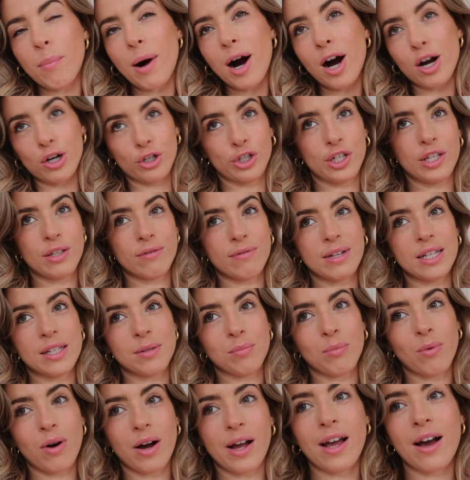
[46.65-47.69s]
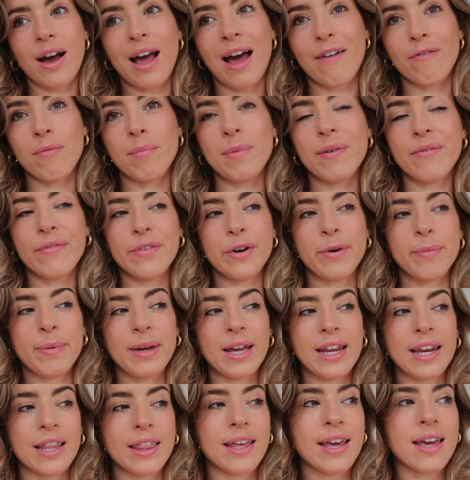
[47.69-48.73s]
partially the reason why I haven't been filming
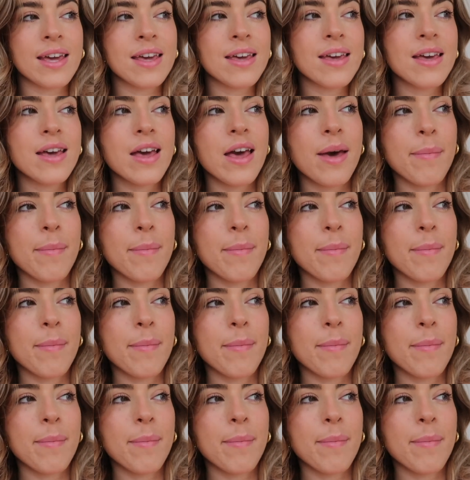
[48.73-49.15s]
anything